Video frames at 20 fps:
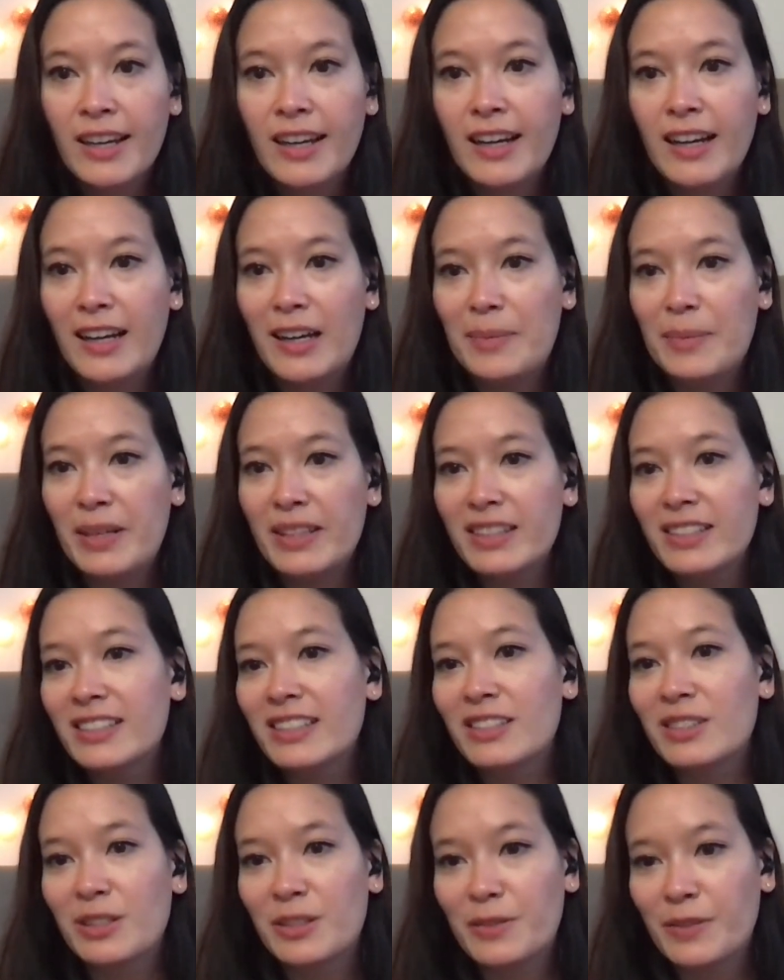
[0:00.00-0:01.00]
And this
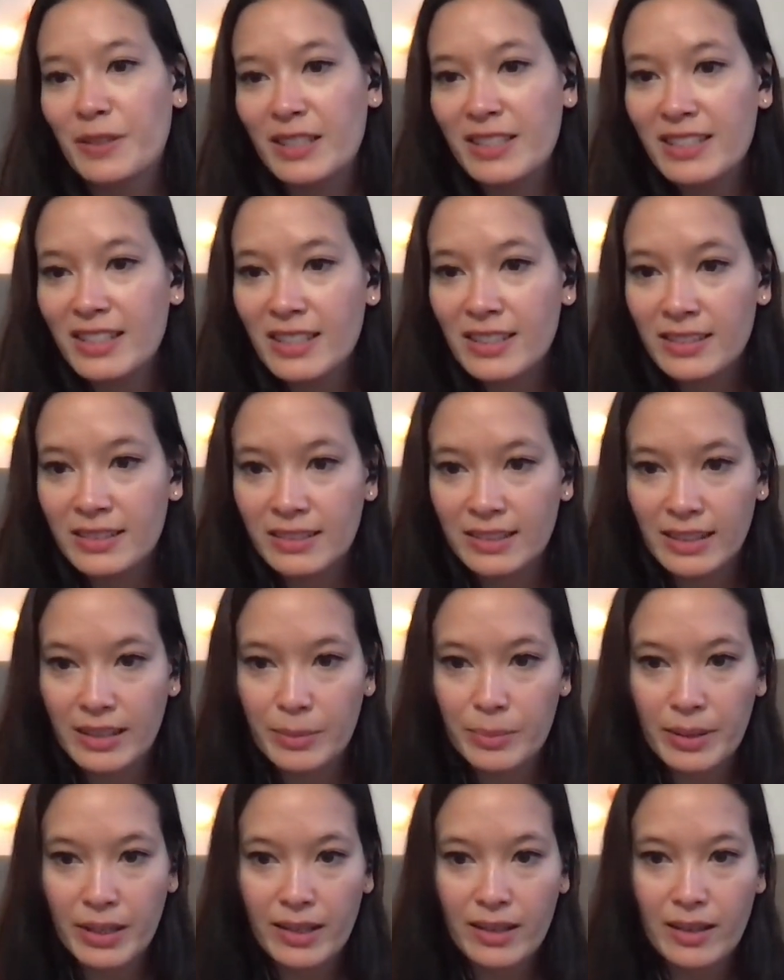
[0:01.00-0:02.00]
has sort of consistently
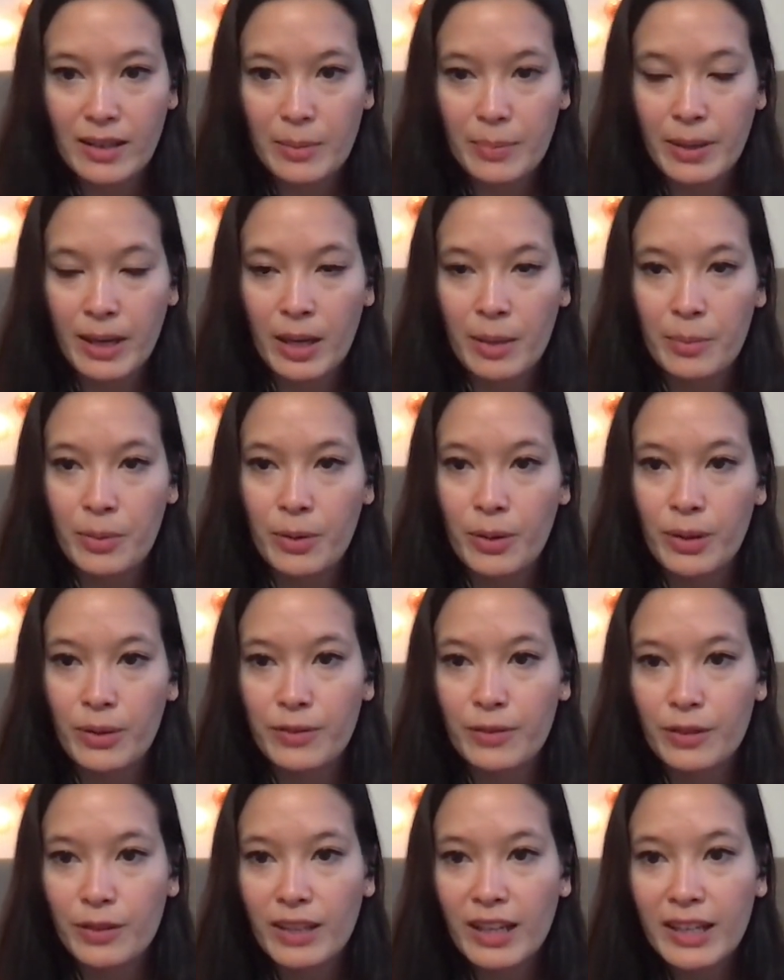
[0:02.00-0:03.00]
been a pain point
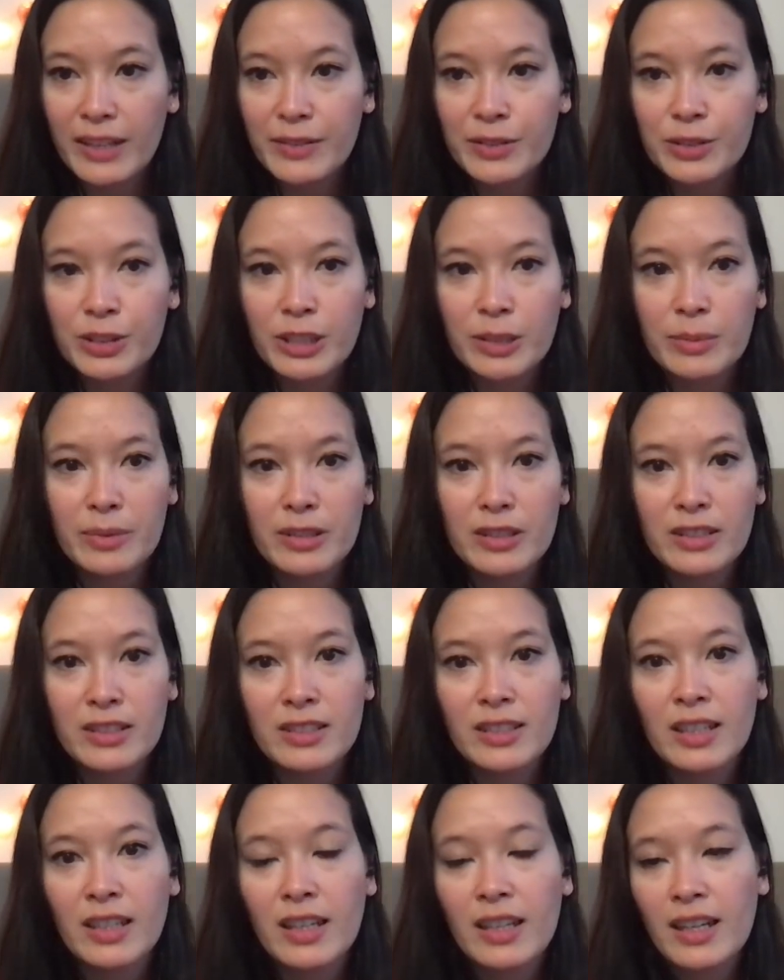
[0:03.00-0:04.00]
for live
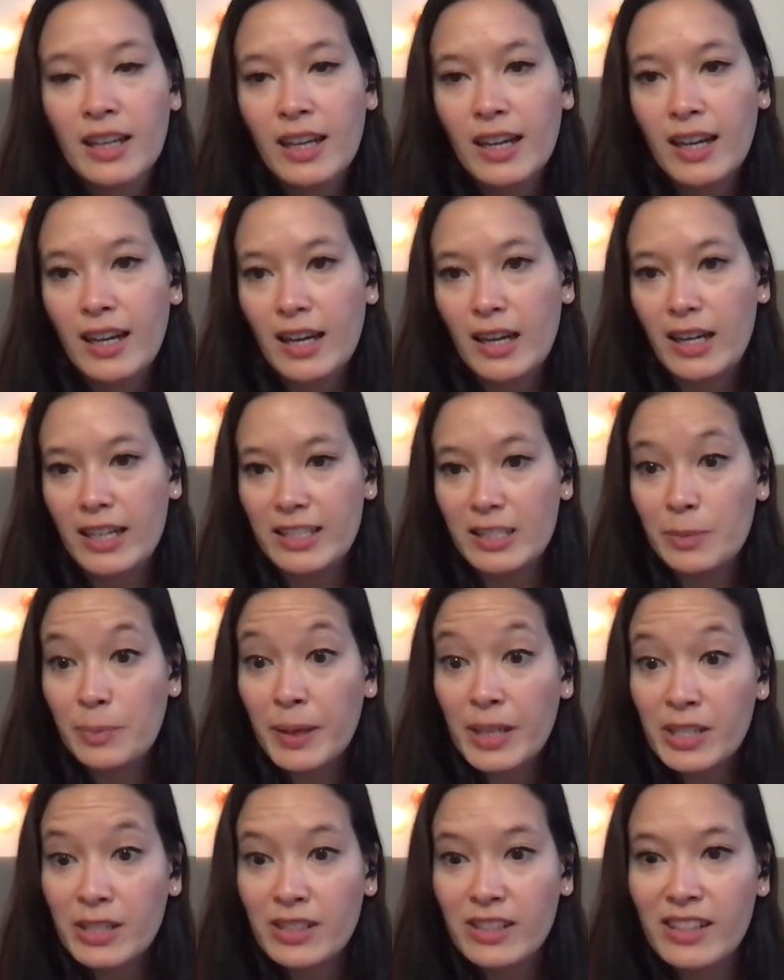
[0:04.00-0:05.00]
streamers,
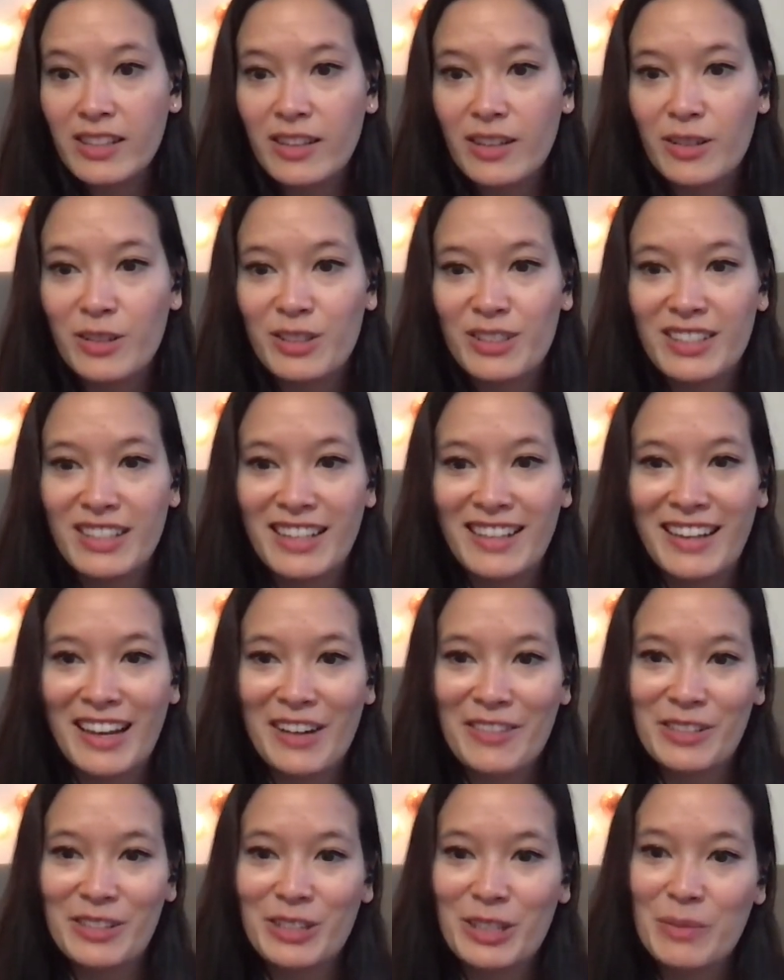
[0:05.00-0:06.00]
especially those that
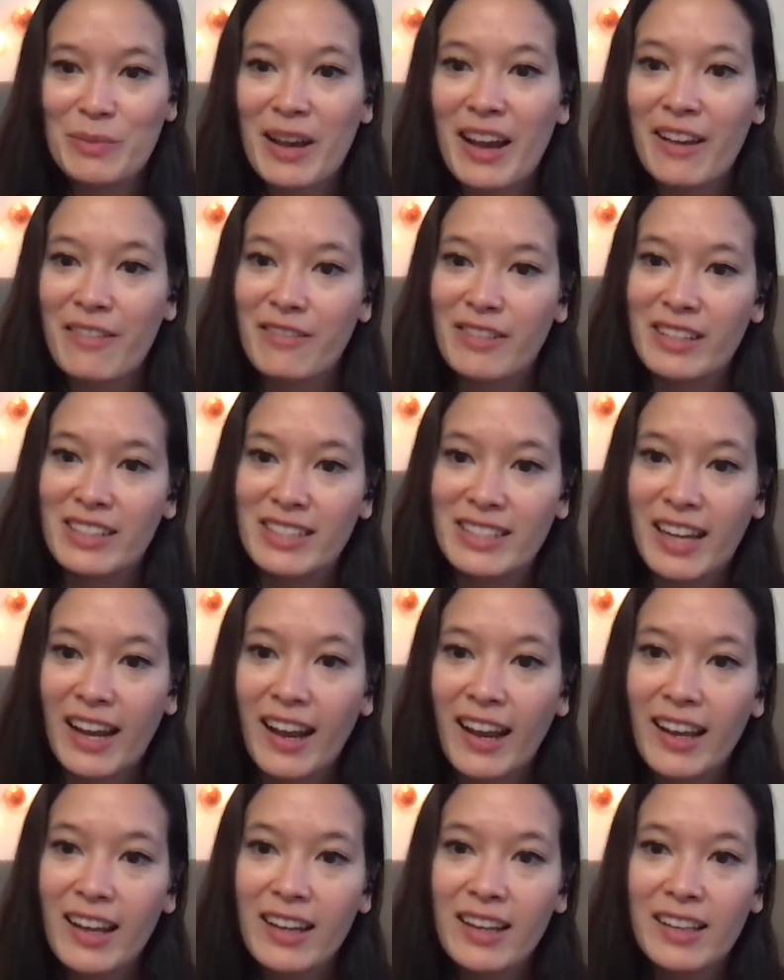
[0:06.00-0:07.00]
live stream every
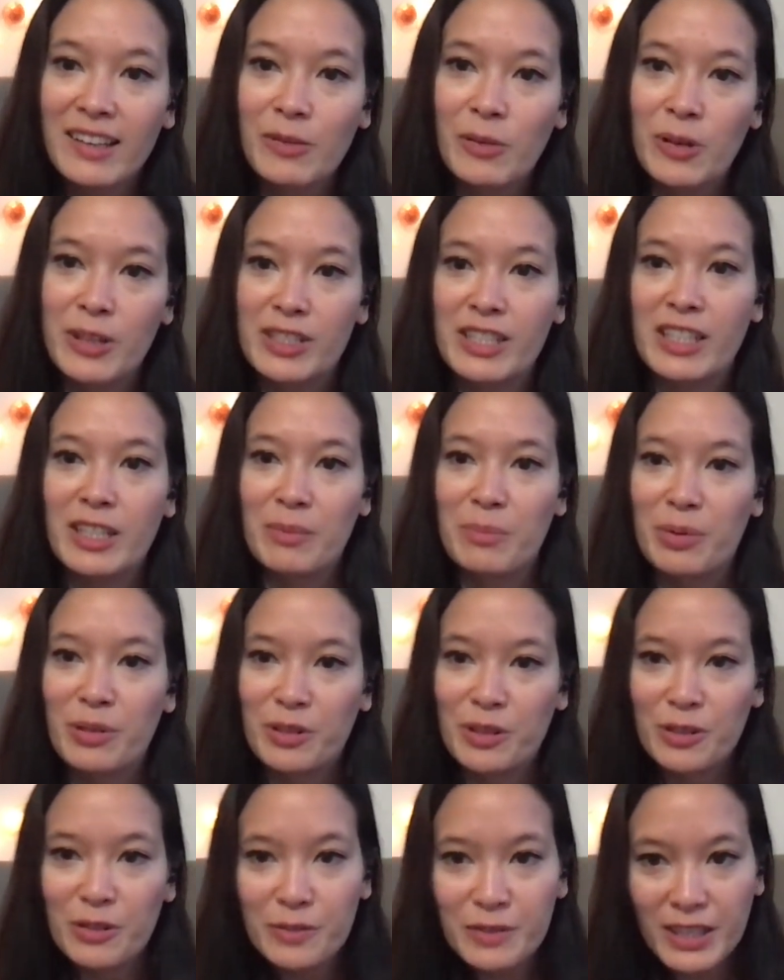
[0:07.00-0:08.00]
day and want to
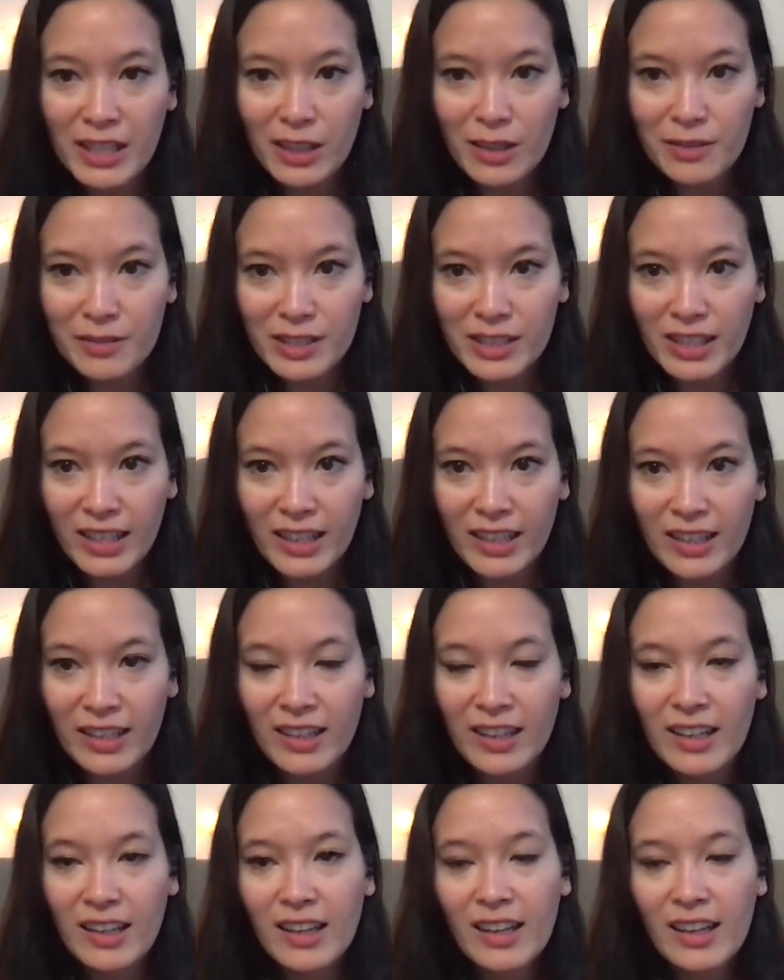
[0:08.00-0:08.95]
improve day over day.